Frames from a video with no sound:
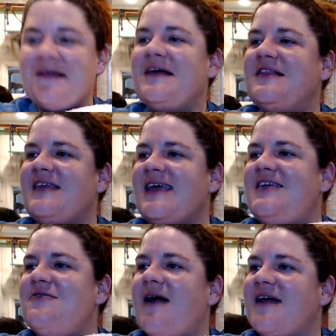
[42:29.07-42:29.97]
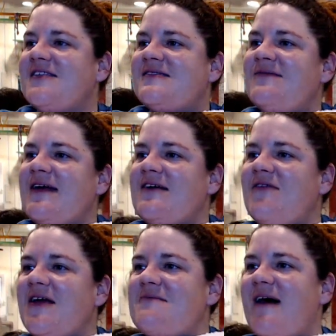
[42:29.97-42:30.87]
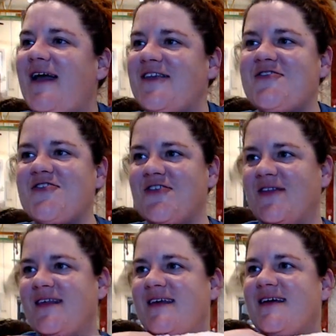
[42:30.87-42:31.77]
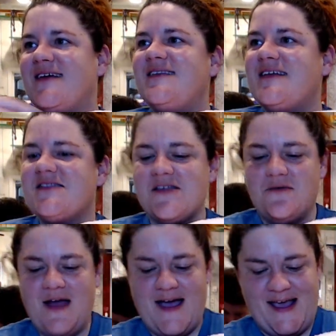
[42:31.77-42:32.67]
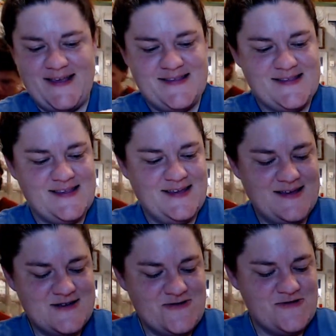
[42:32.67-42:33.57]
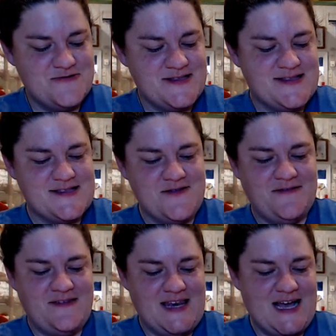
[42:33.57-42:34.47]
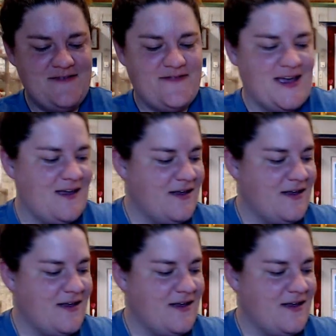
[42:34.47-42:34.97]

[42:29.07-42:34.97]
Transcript: Thank you guys very, very much. That's so nice. Ooh, it's so fluffy.